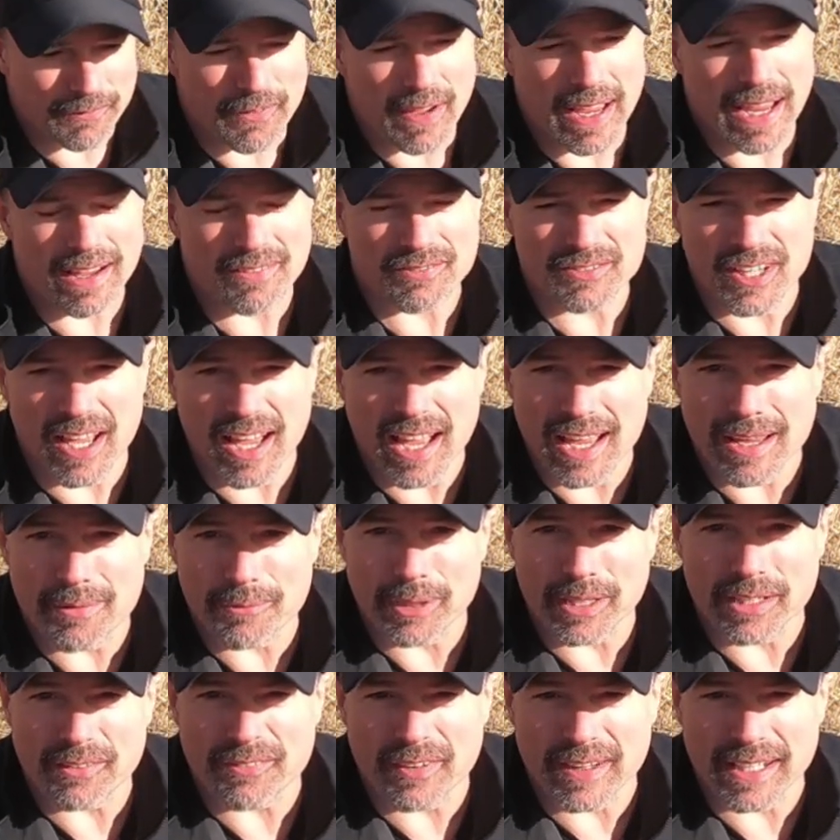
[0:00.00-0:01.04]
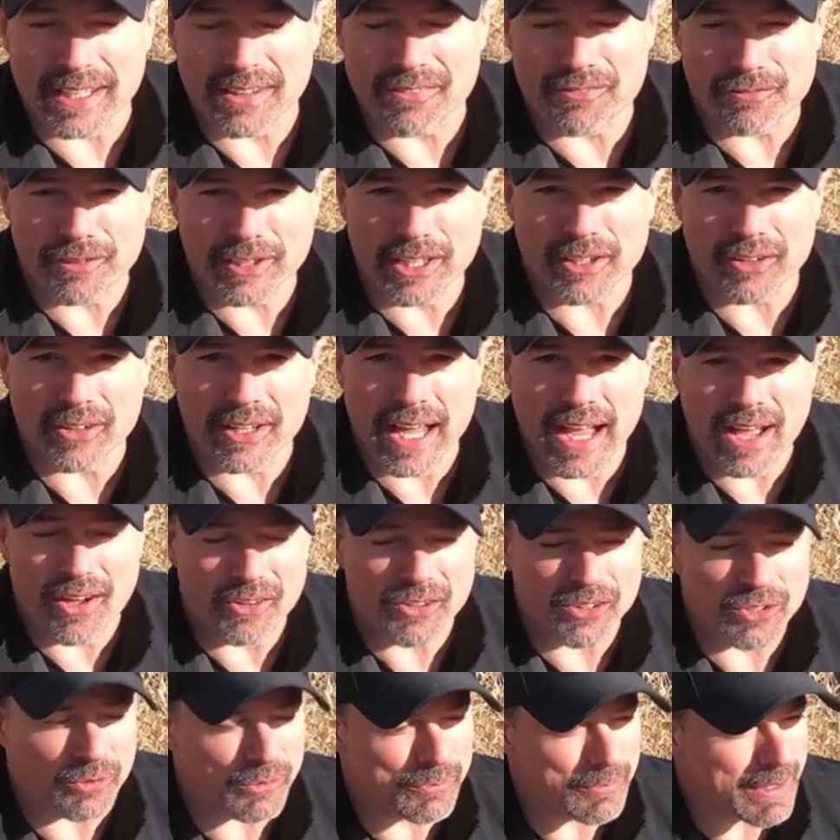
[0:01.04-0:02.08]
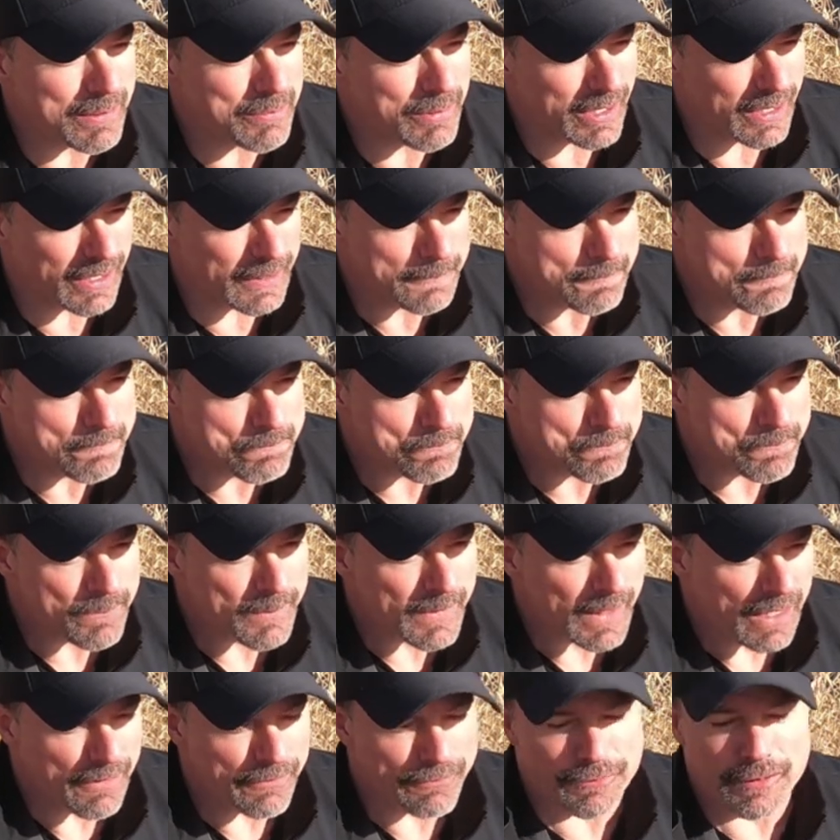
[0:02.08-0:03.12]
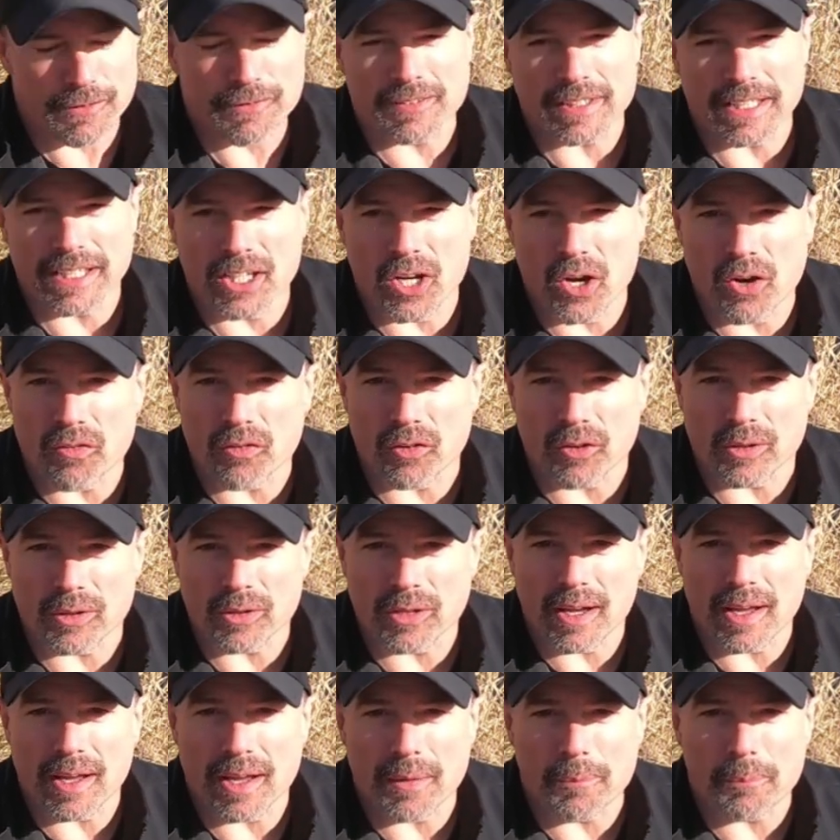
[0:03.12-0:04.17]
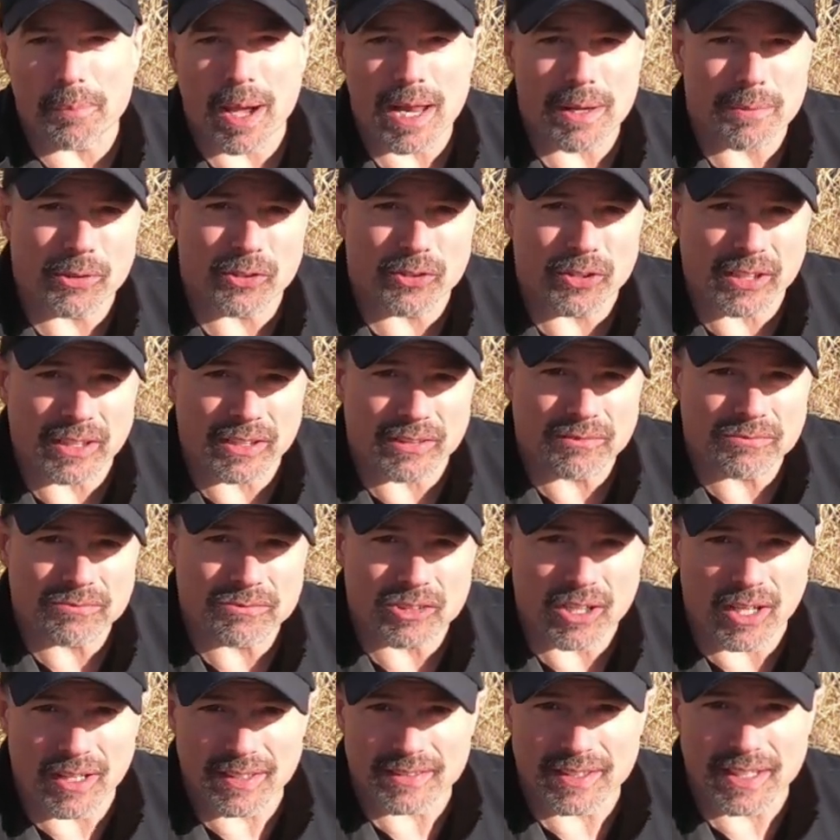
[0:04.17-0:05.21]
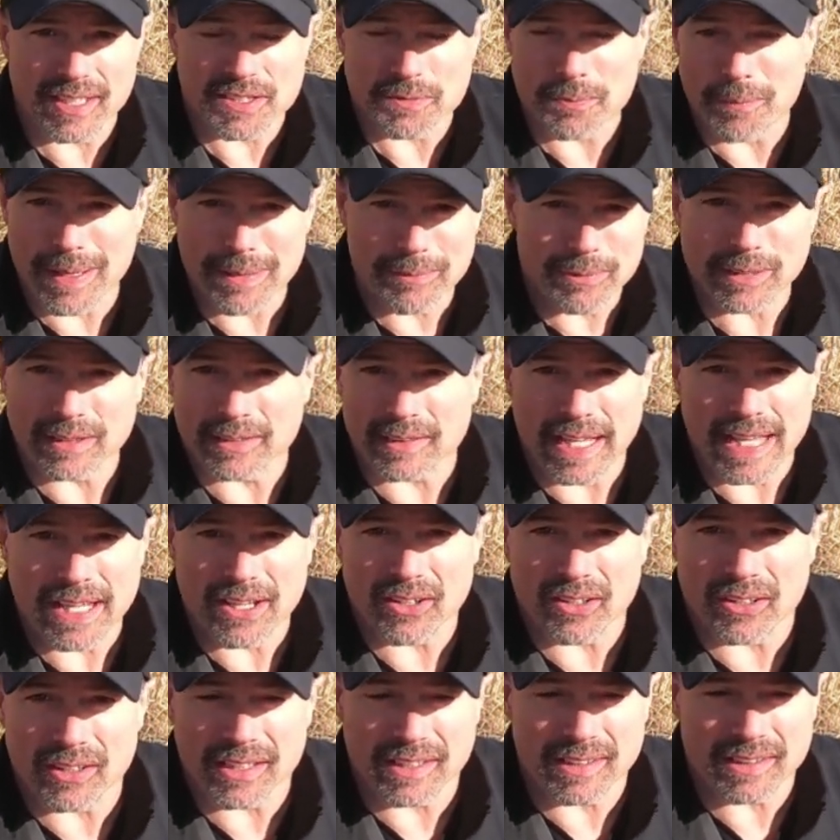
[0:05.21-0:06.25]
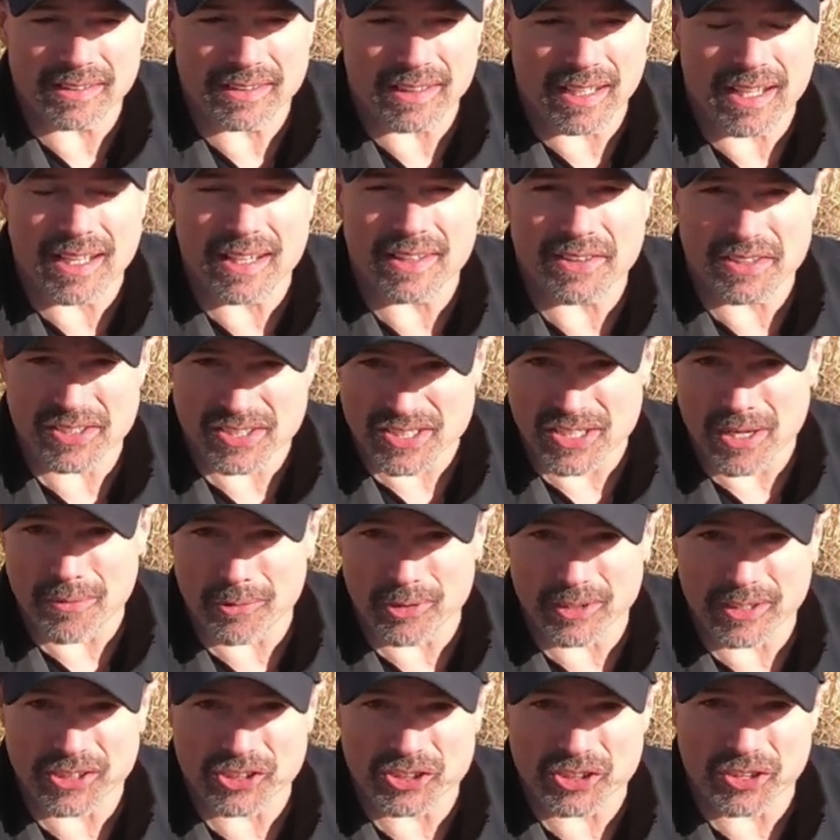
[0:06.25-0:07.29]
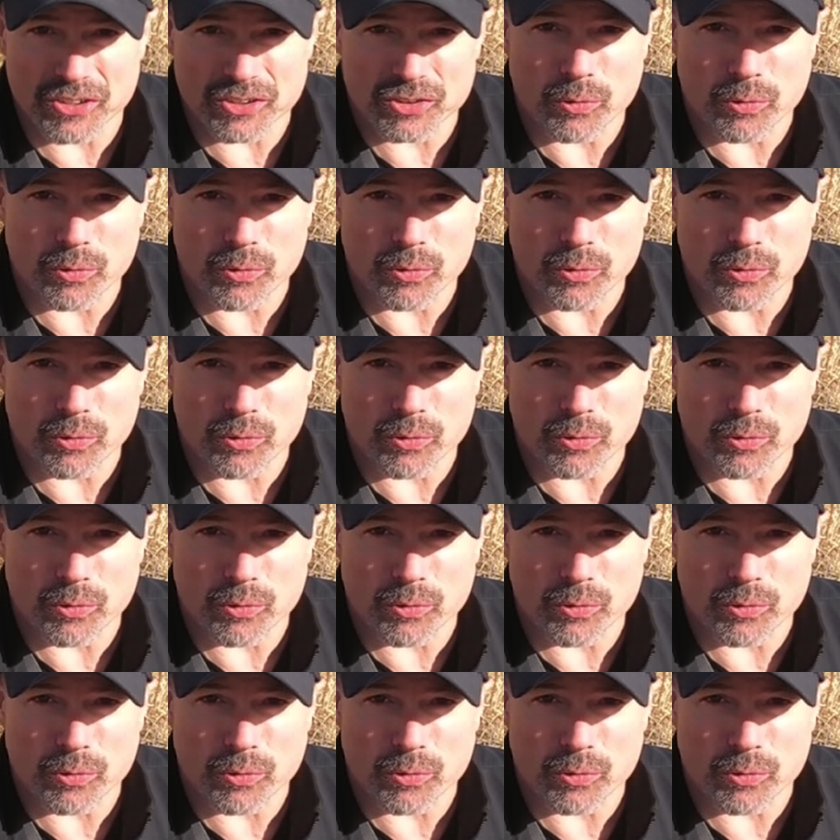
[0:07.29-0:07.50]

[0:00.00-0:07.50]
if I have time and if I can figure it out, doing maybe an, a 50 and over uh, bodybuilding contest, maybe later in uh, the summer this year,